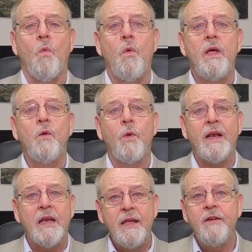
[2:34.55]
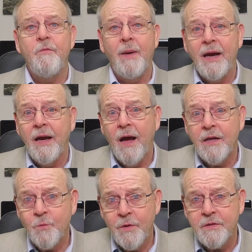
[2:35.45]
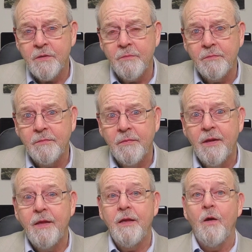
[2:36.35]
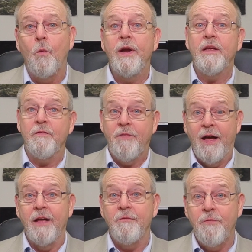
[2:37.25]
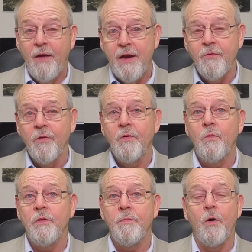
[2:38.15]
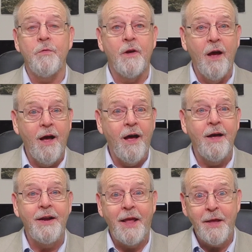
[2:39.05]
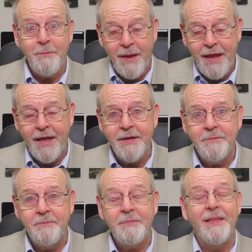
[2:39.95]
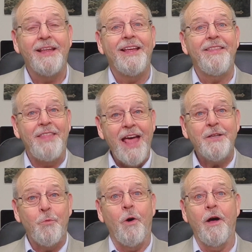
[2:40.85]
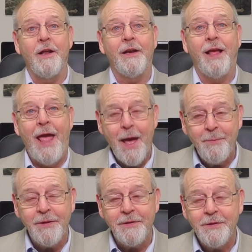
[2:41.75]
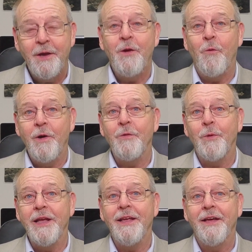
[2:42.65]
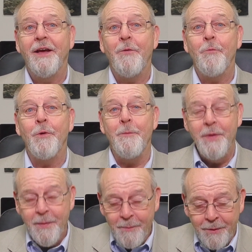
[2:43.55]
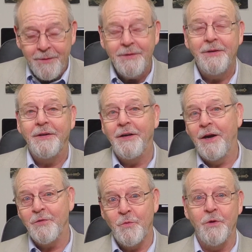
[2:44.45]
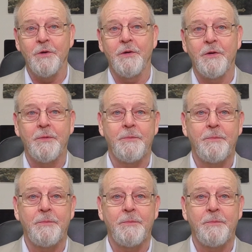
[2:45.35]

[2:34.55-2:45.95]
When we live by God's wisdom, we can find favor with both God and man. That's what happens when we remember God's word.